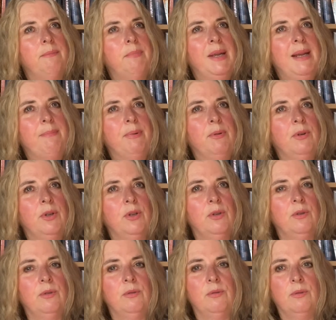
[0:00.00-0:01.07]
people
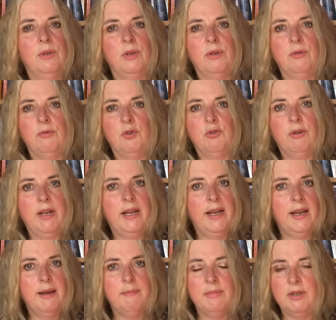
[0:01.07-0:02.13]
who trick
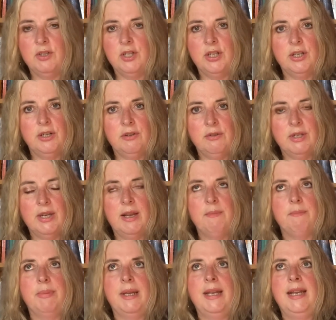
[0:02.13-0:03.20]
him and delude
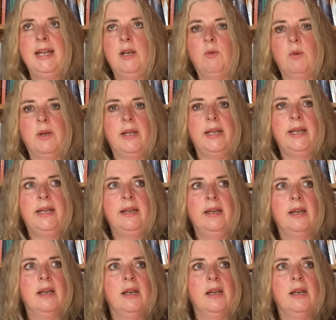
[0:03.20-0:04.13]
him, but equally